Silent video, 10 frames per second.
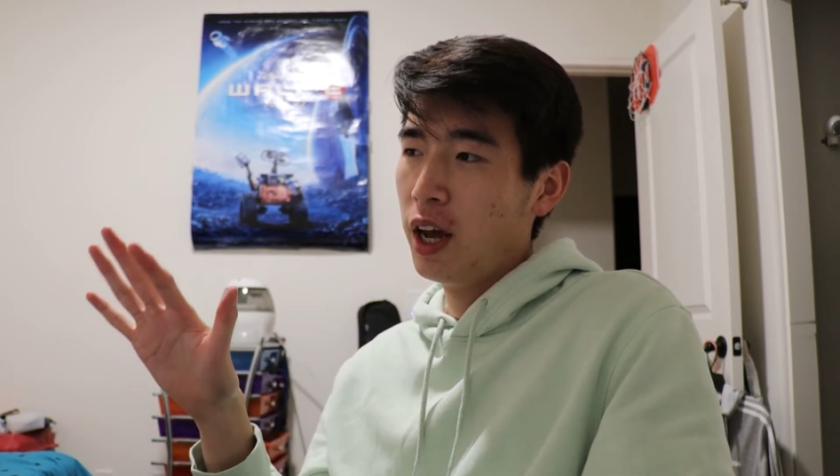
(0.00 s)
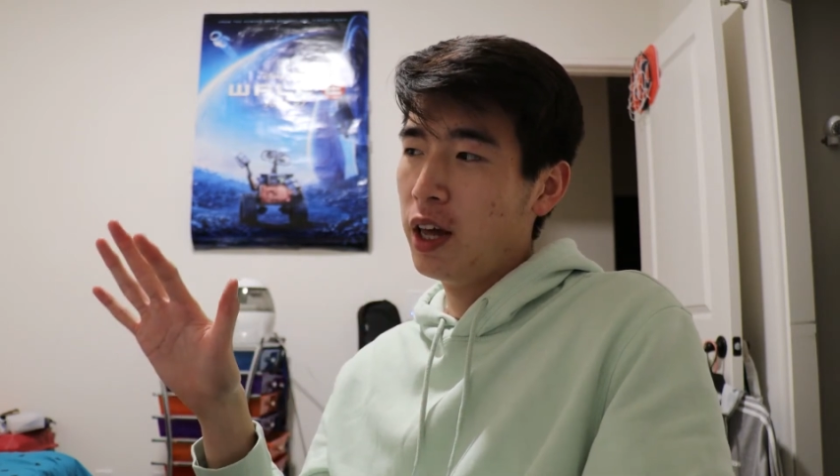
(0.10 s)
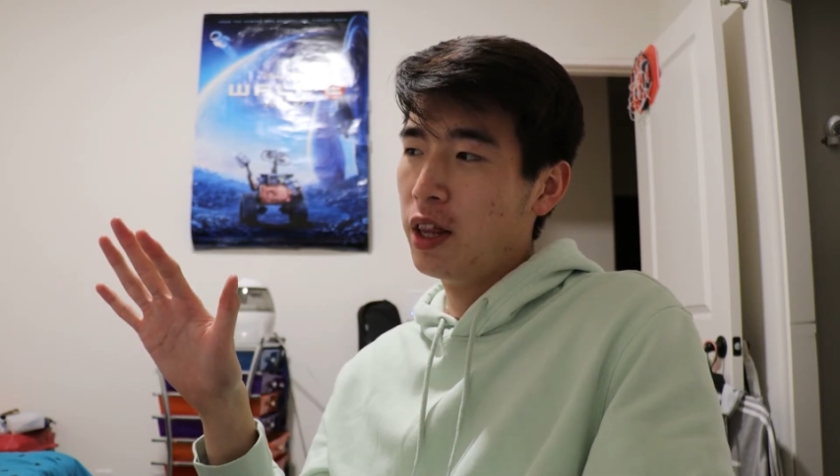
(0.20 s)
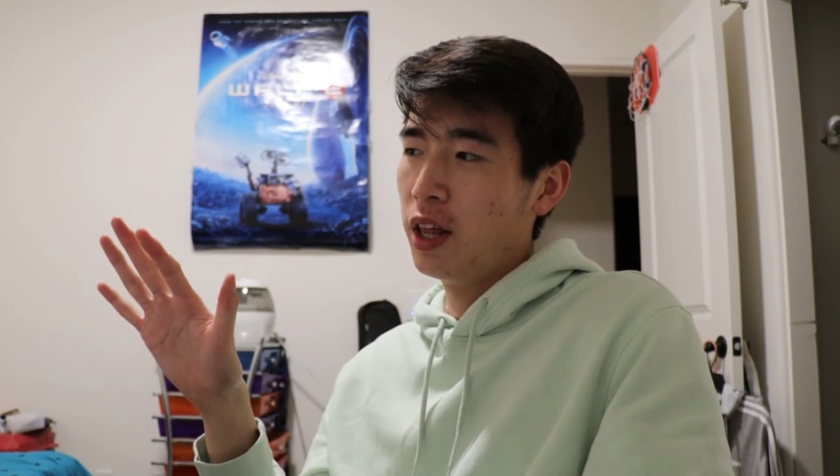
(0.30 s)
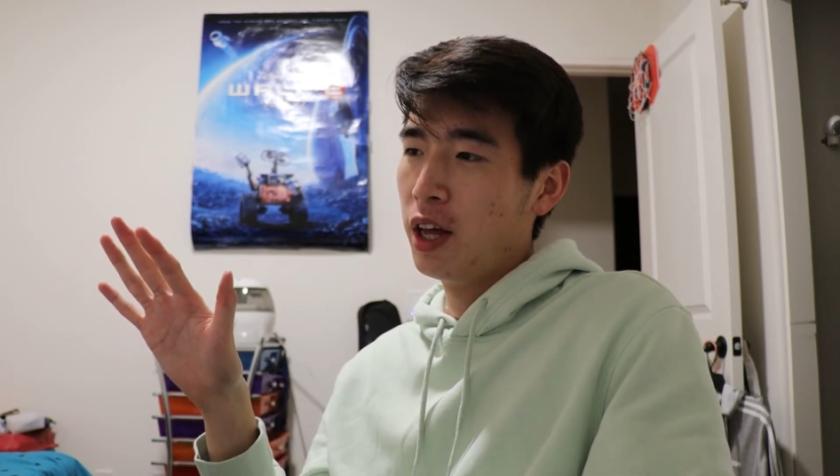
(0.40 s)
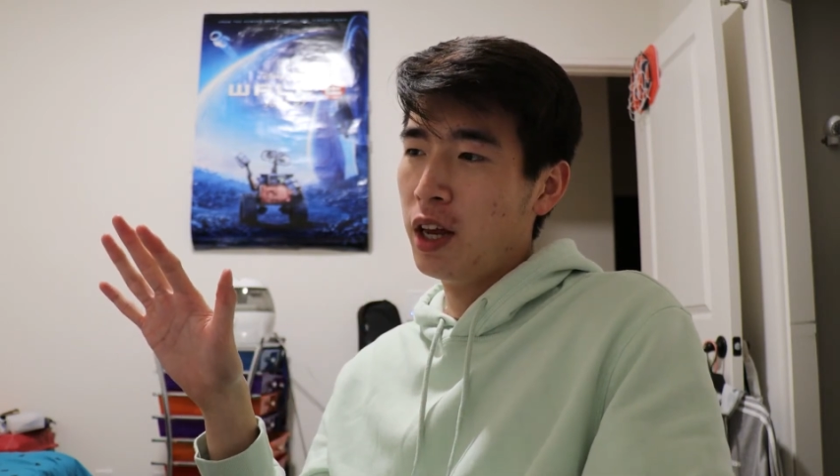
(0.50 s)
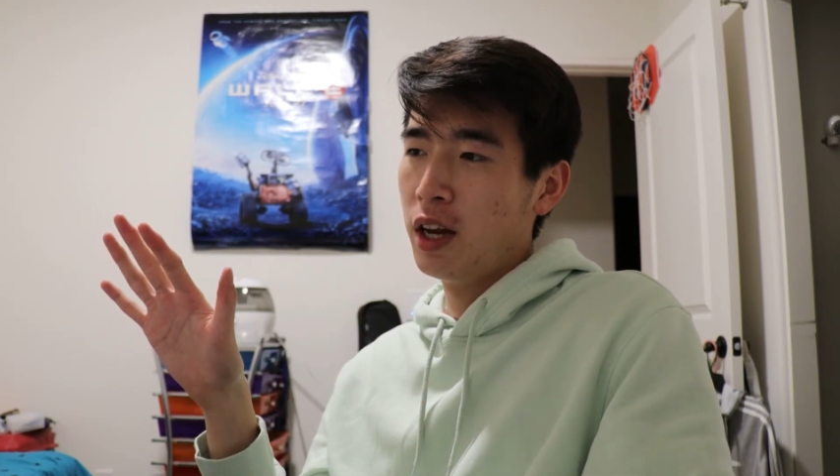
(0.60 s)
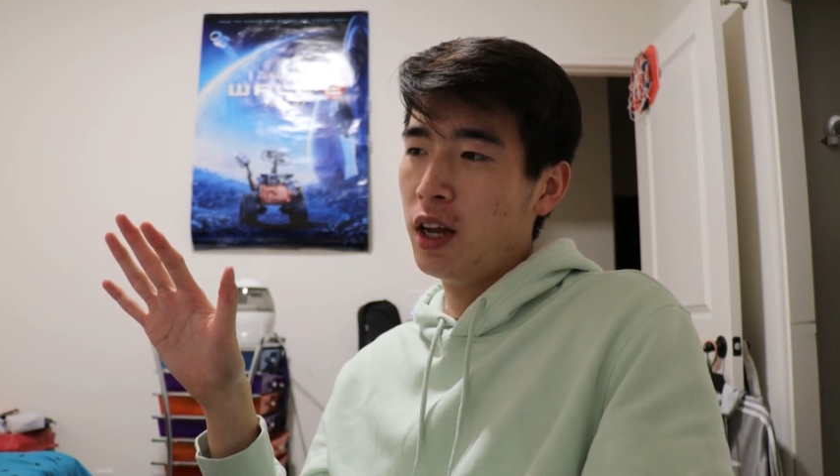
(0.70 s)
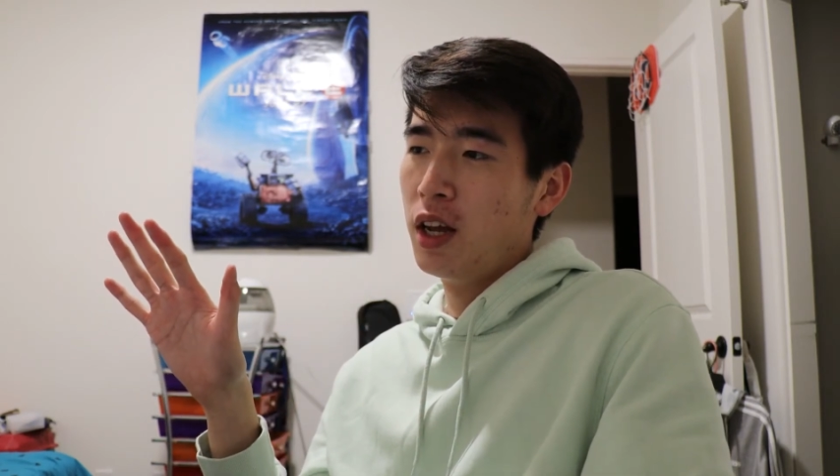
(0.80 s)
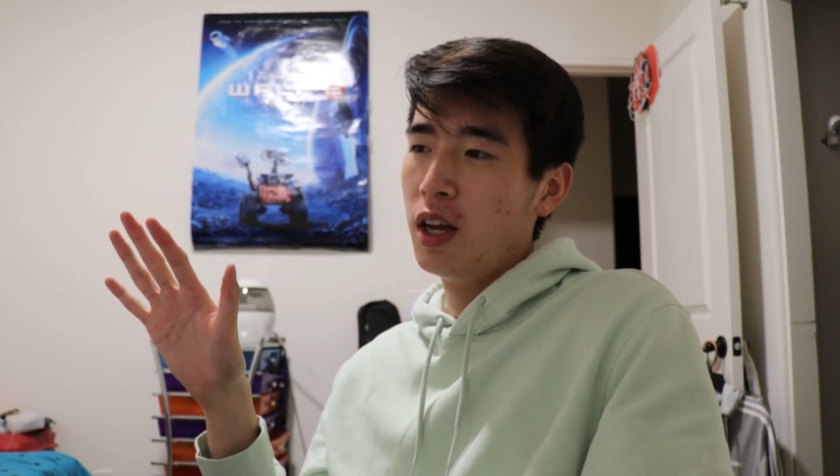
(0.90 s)
and
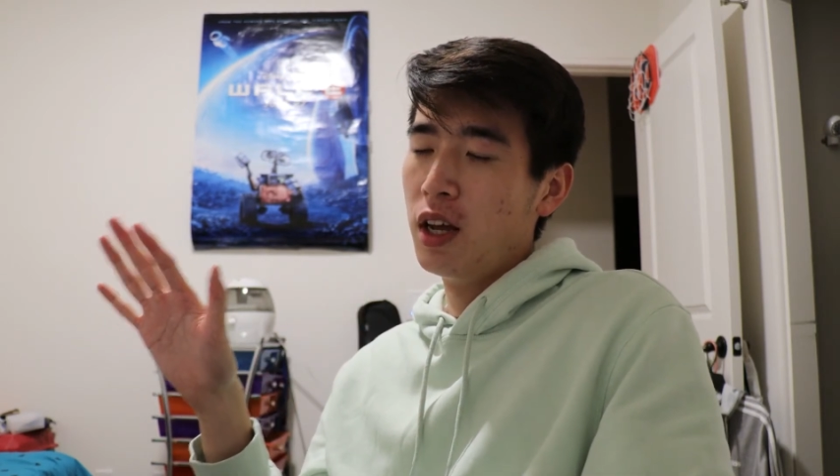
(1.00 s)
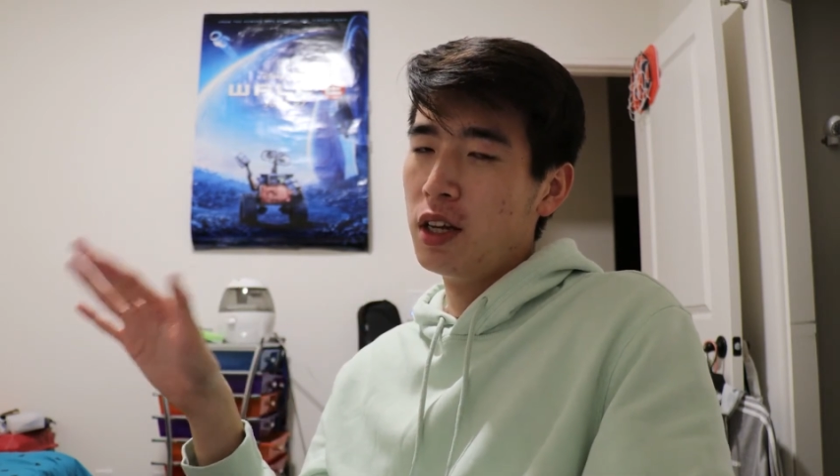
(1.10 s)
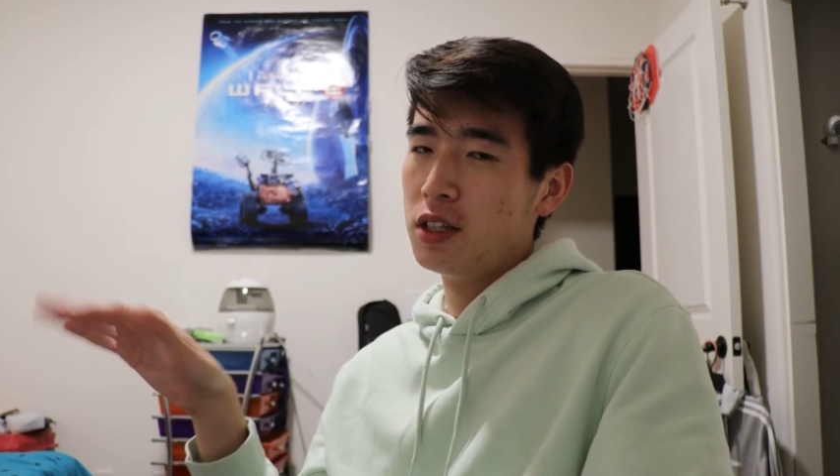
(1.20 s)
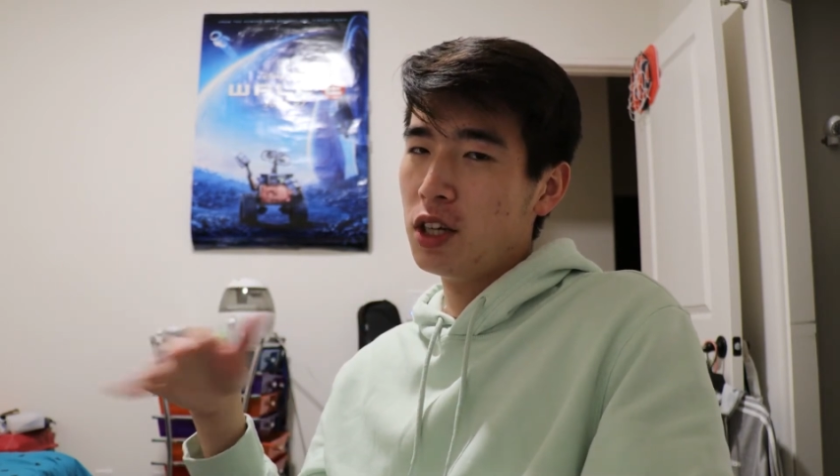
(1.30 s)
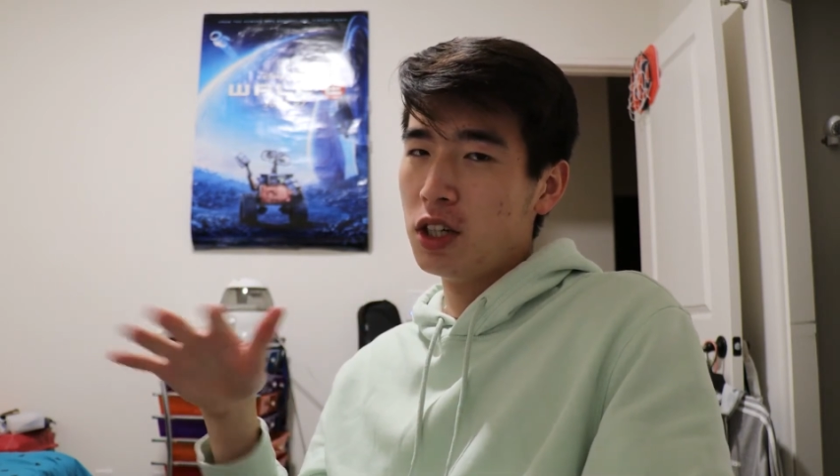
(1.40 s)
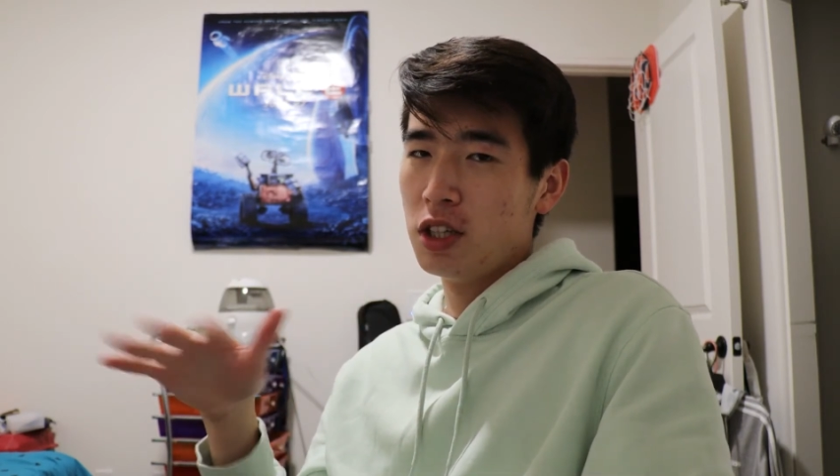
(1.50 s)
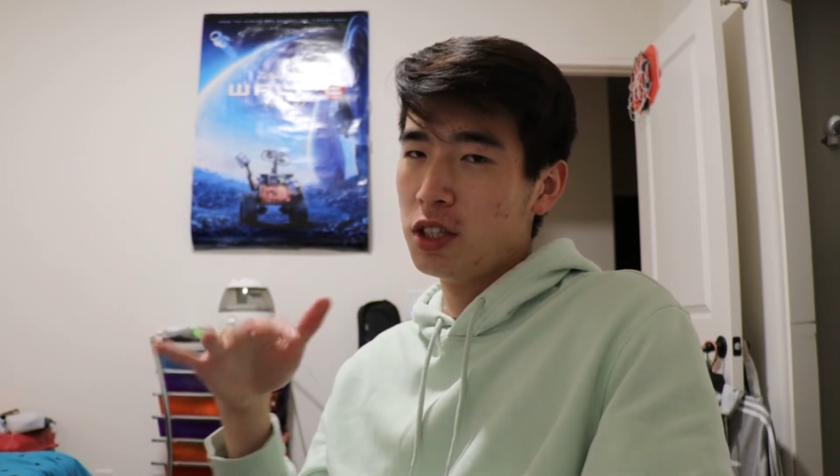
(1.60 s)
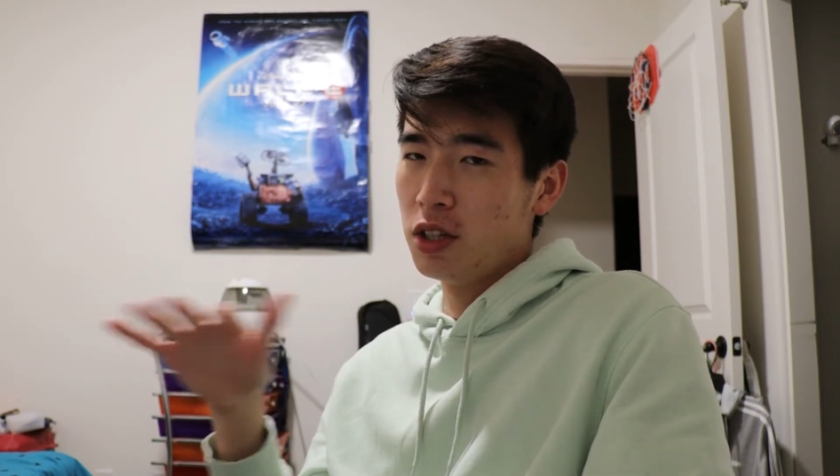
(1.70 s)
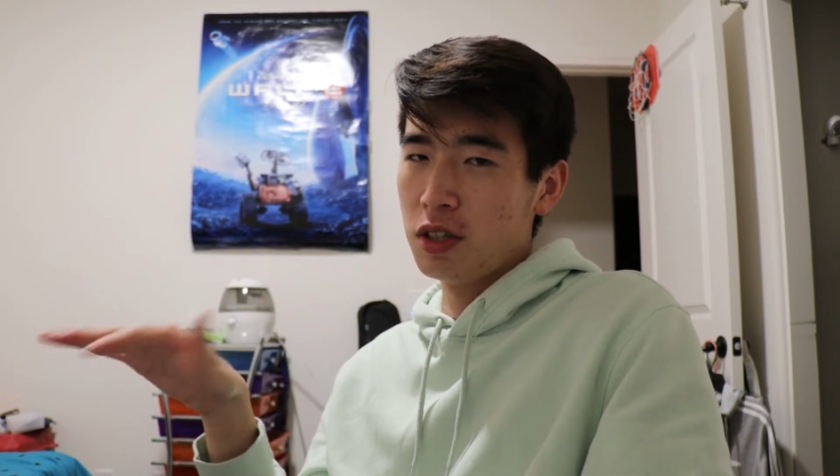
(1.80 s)
then it judges